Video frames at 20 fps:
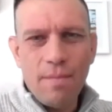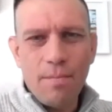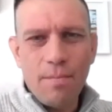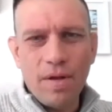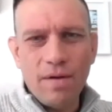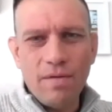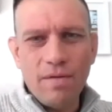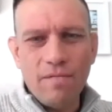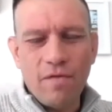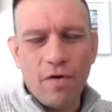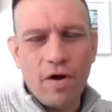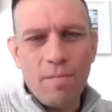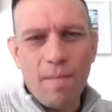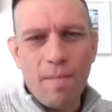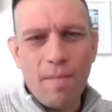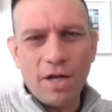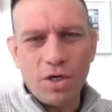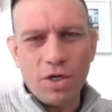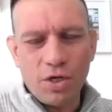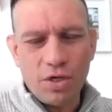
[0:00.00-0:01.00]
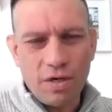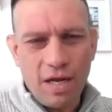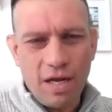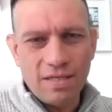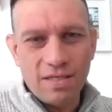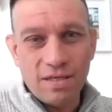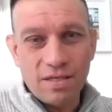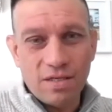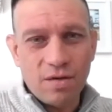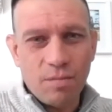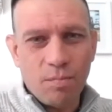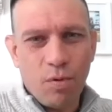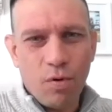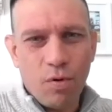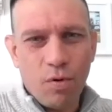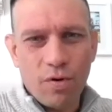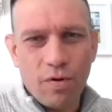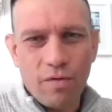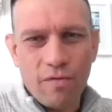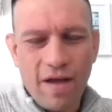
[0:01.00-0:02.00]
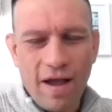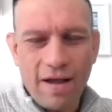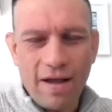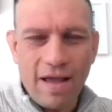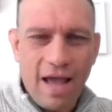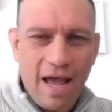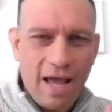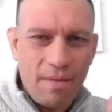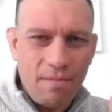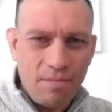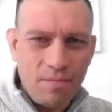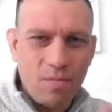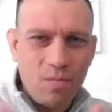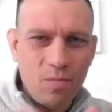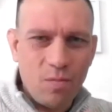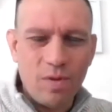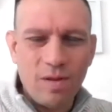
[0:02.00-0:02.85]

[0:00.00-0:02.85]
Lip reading: But very much as a supporter of our game,